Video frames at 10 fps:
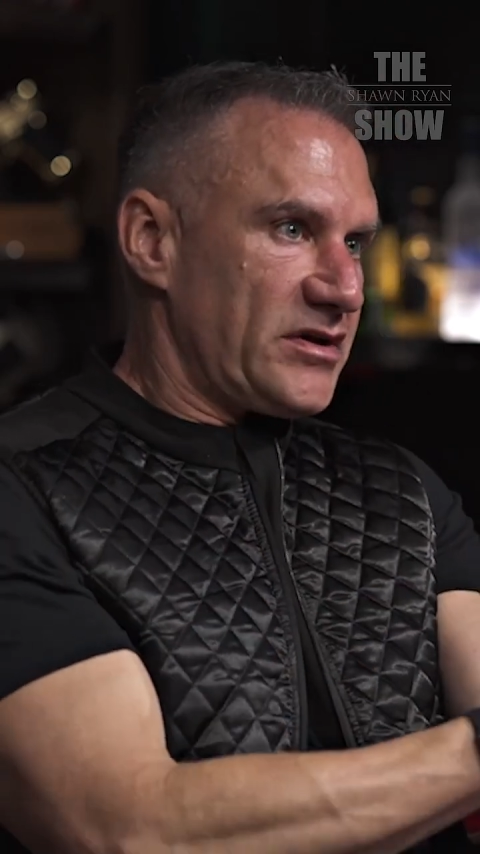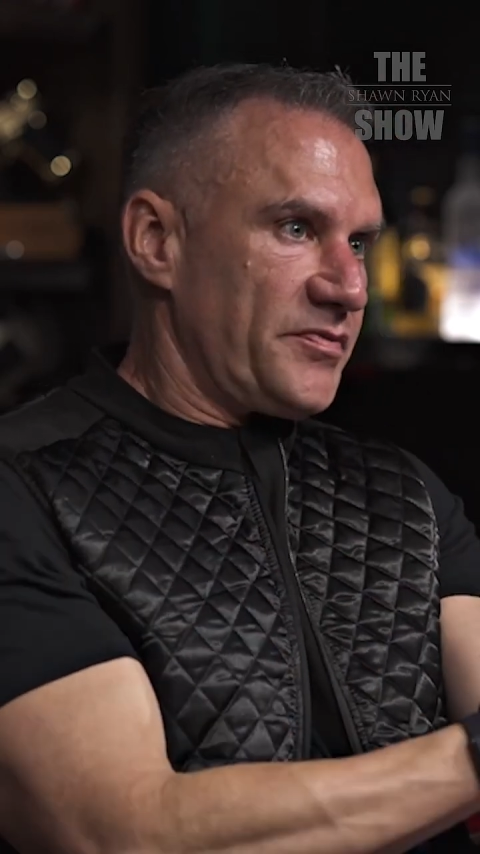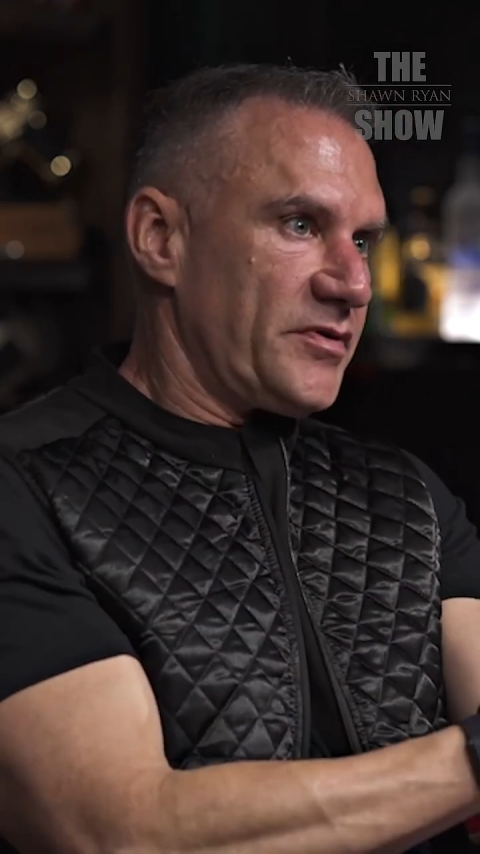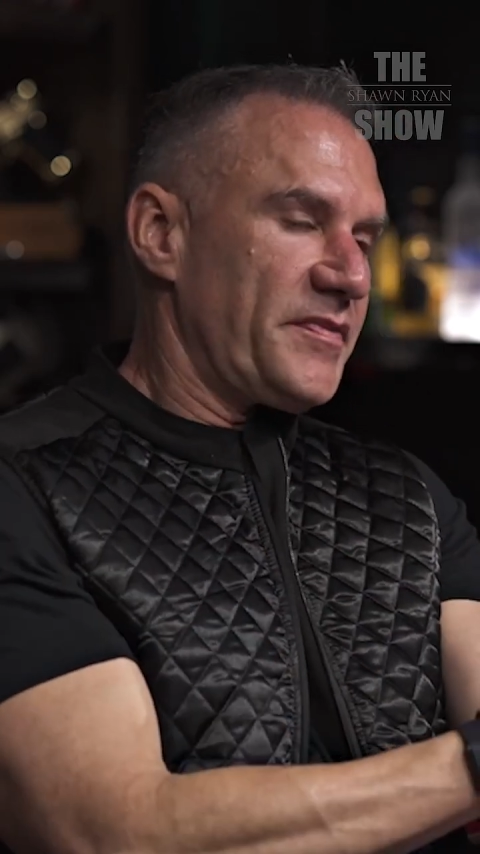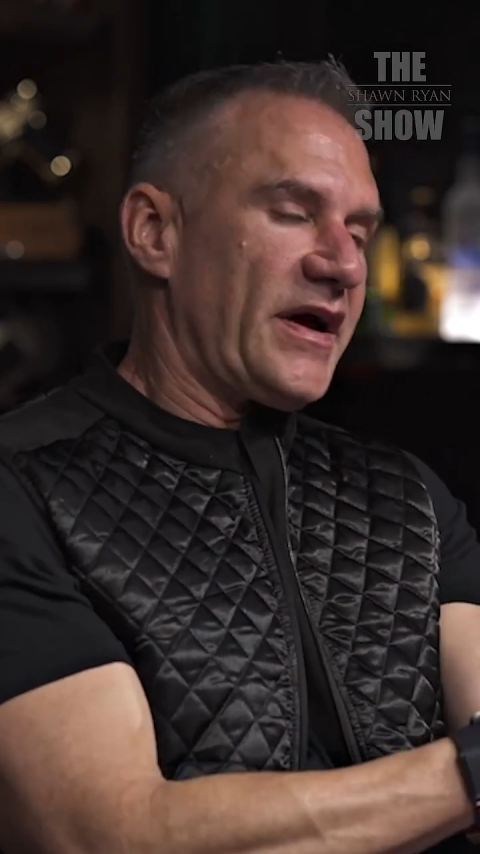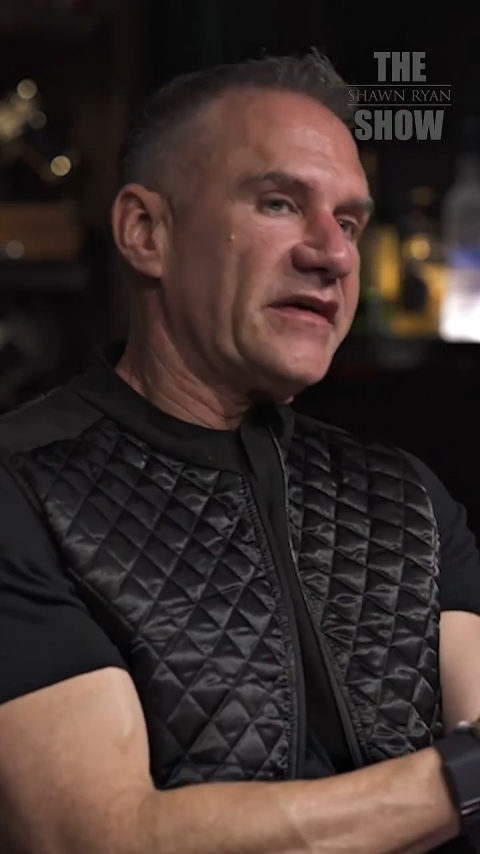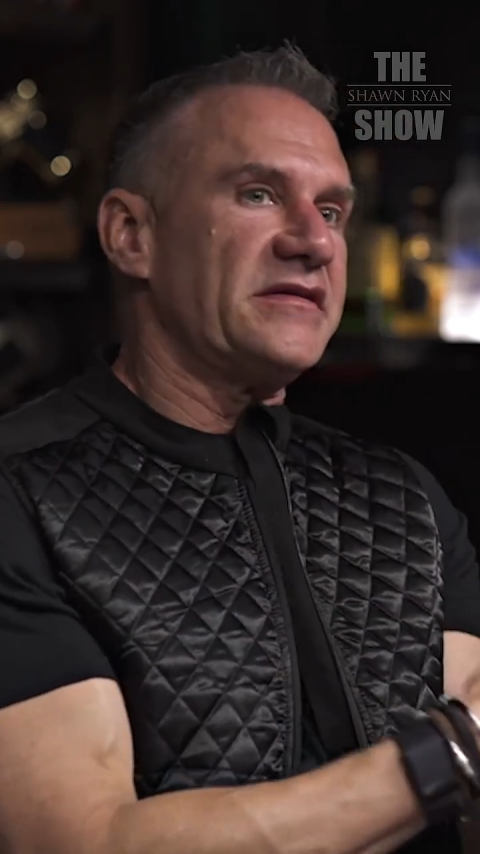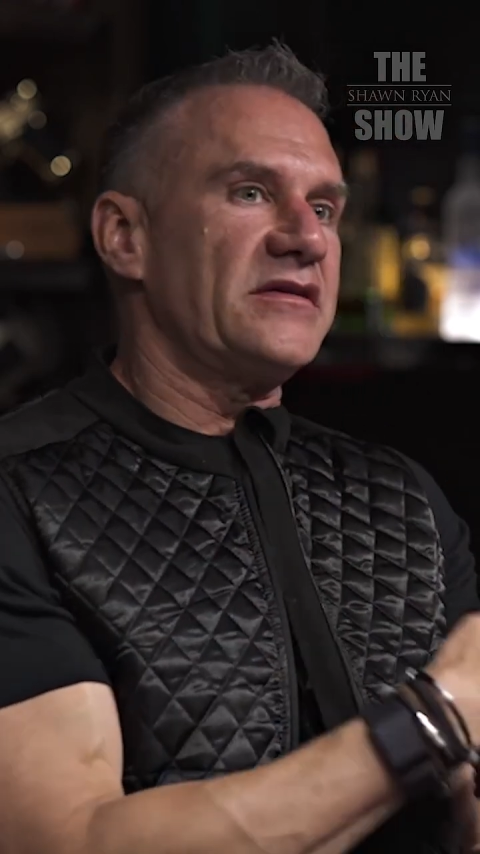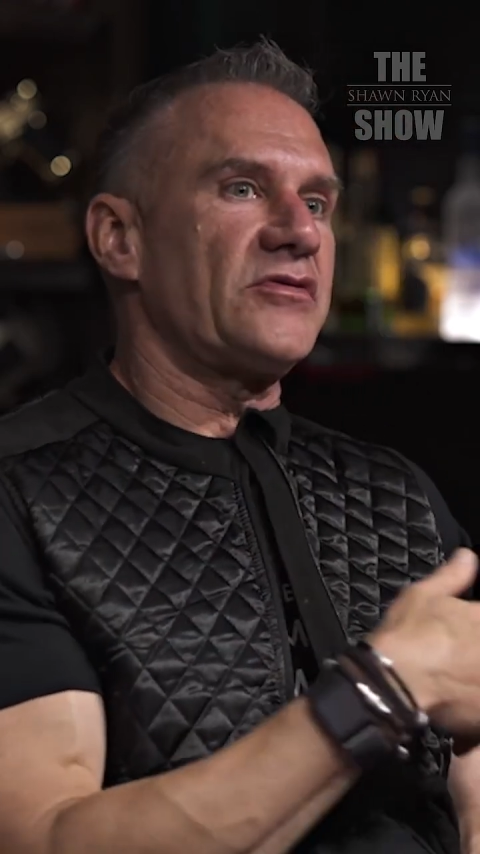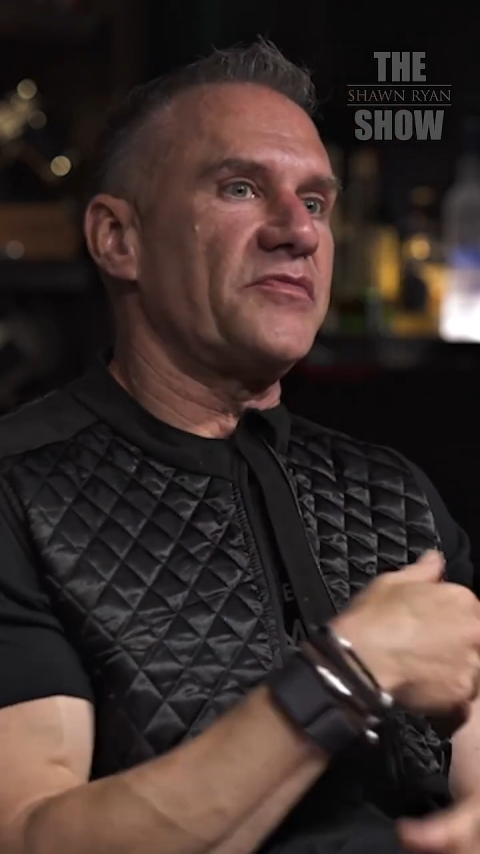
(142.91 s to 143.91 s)
you put it back
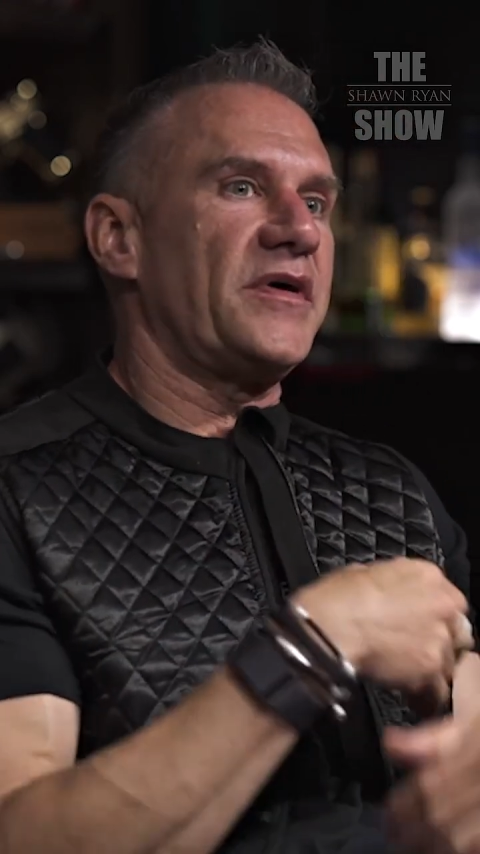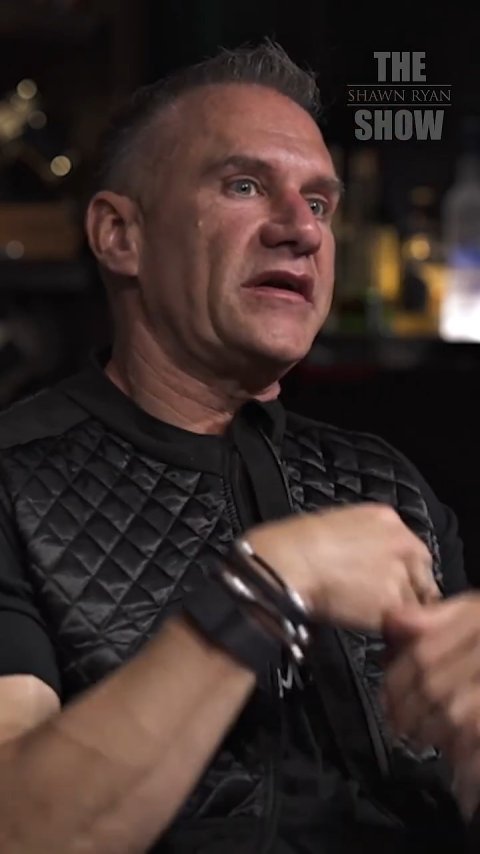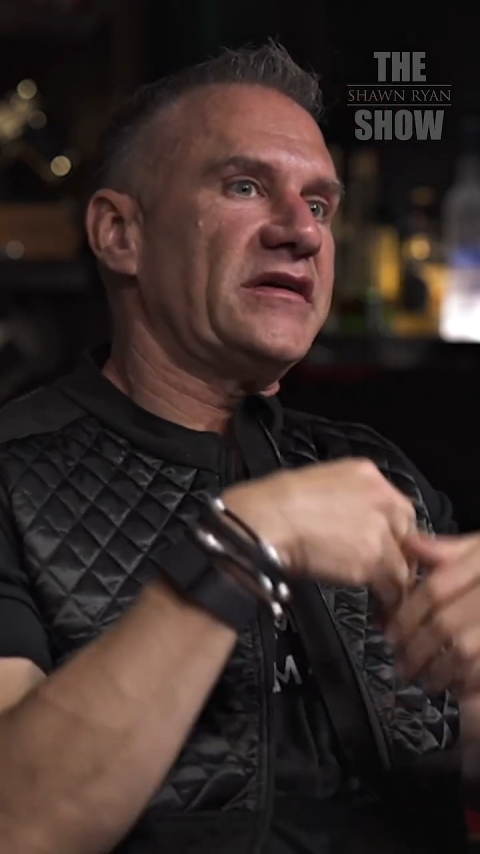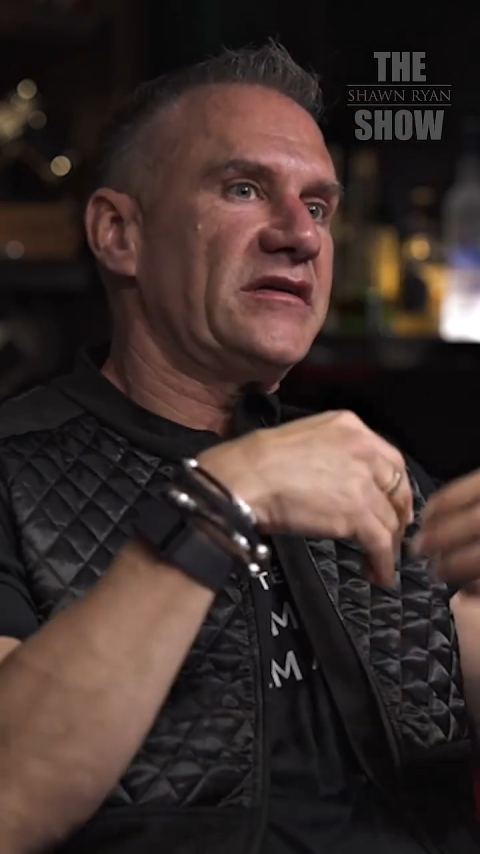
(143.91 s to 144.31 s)
in the other body,